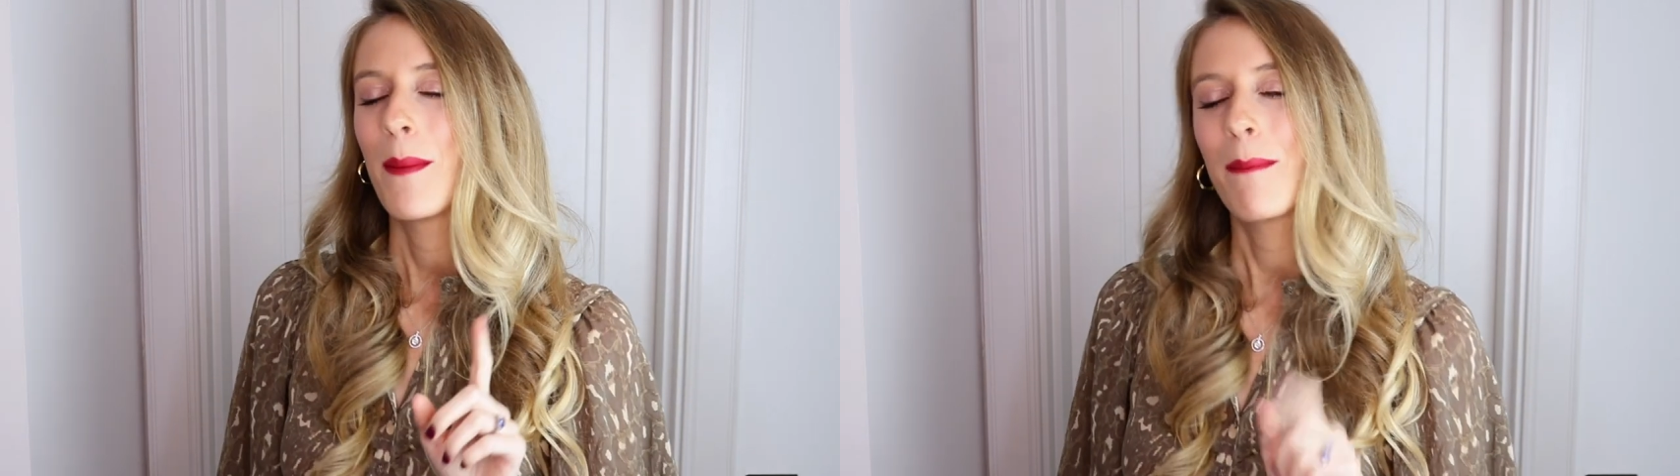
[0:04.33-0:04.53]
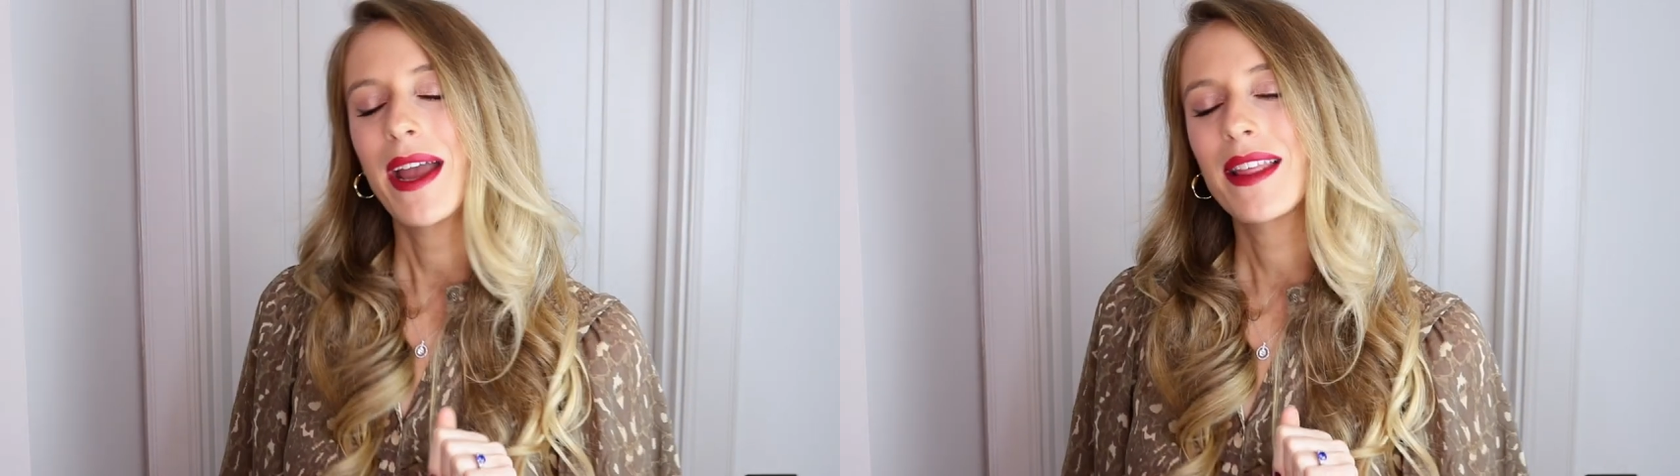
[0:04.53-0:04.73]

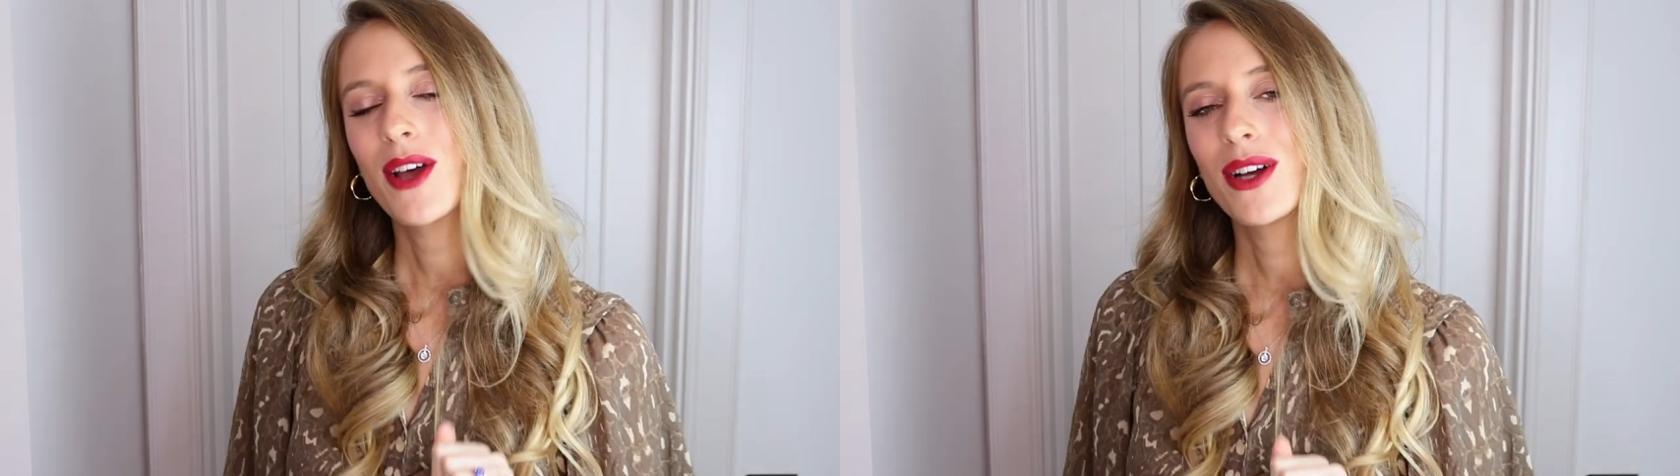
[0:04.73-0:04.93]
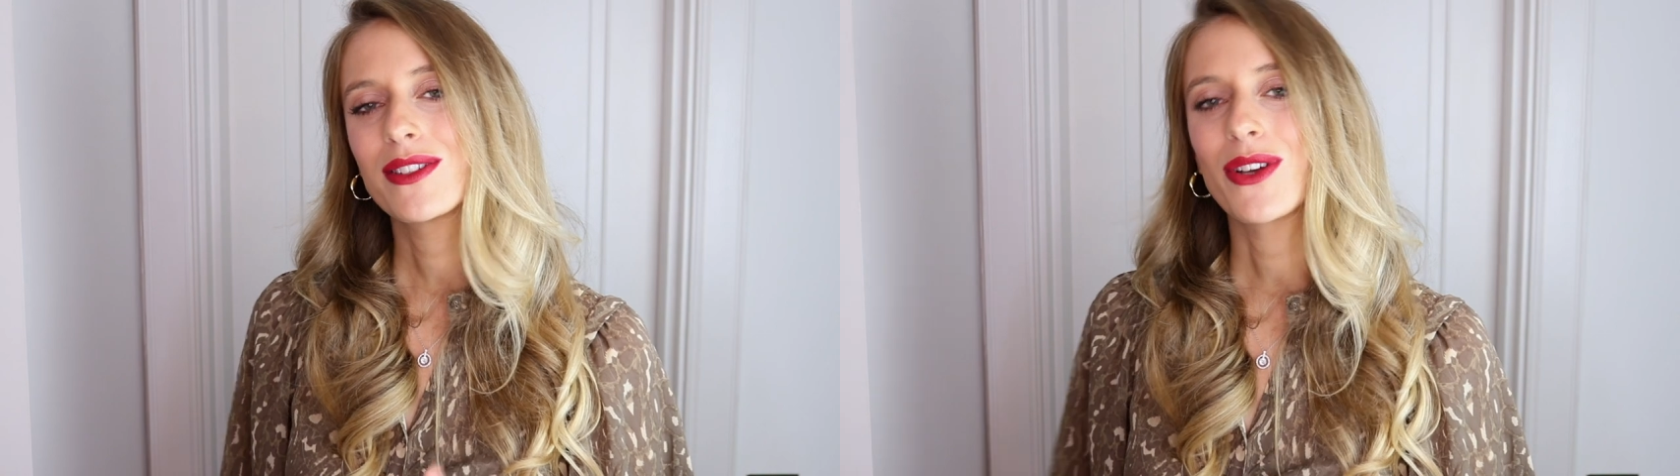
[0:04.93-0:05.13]
my
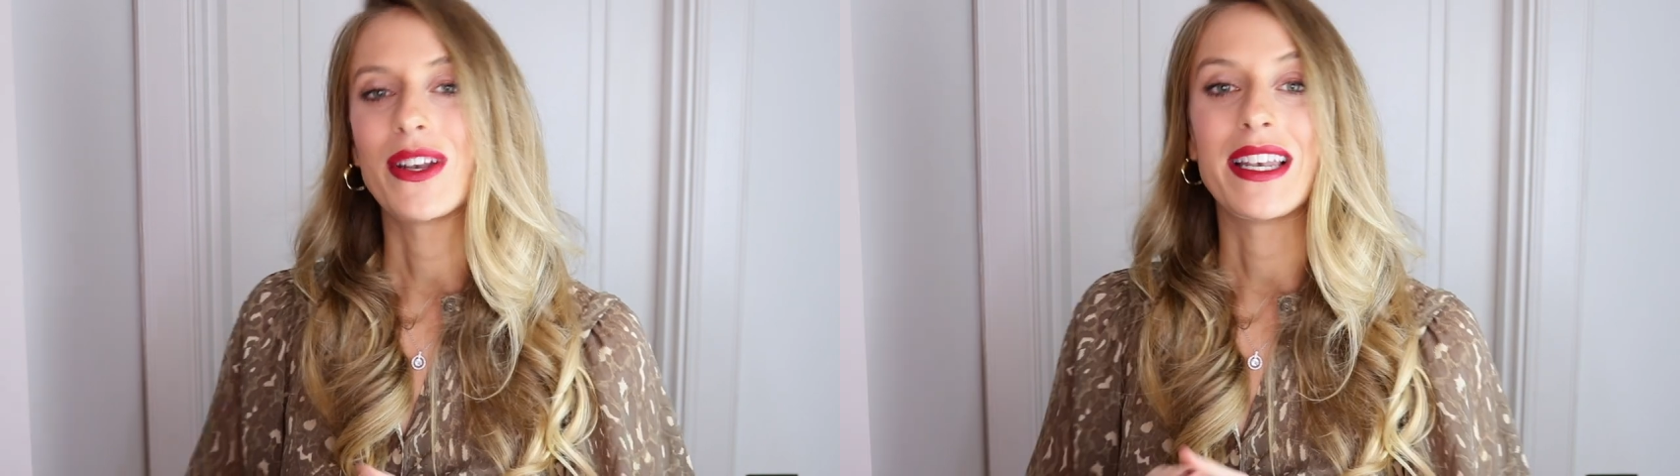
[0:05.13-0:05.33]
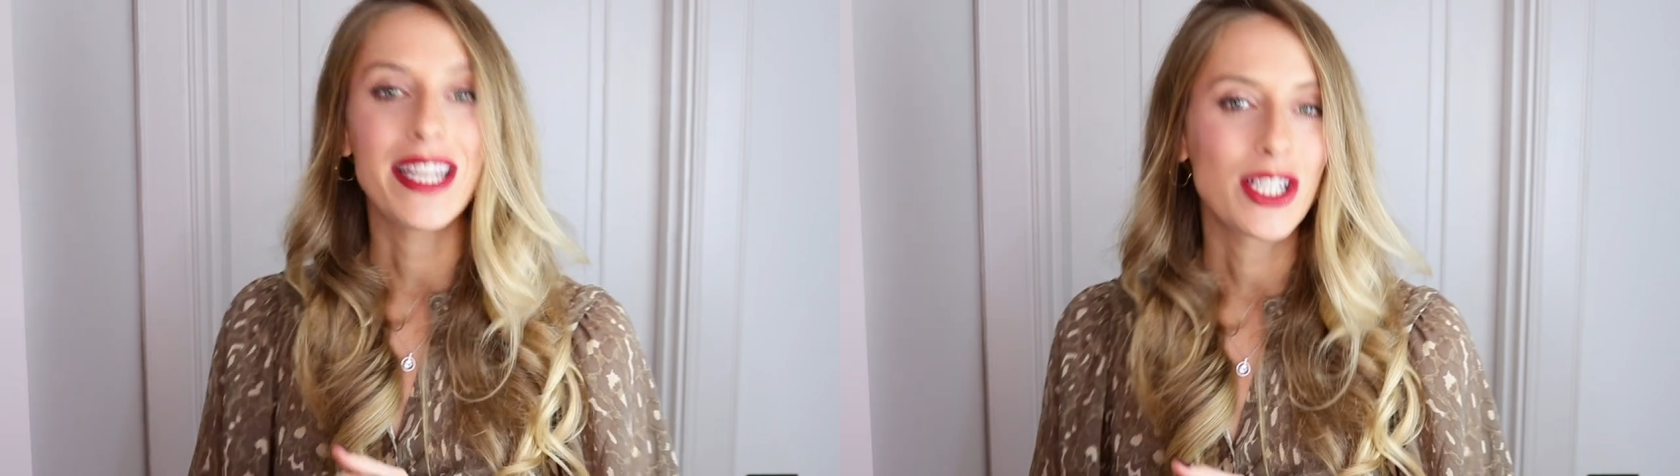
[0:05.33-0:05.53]
thoughts
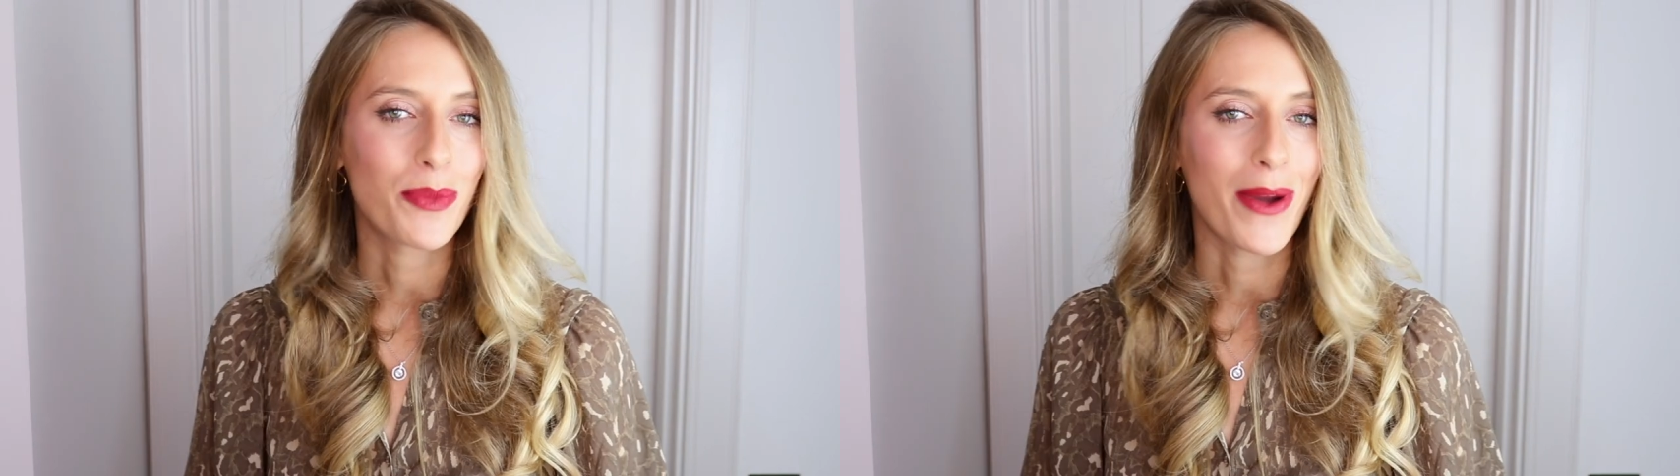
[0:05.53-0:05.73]
on niche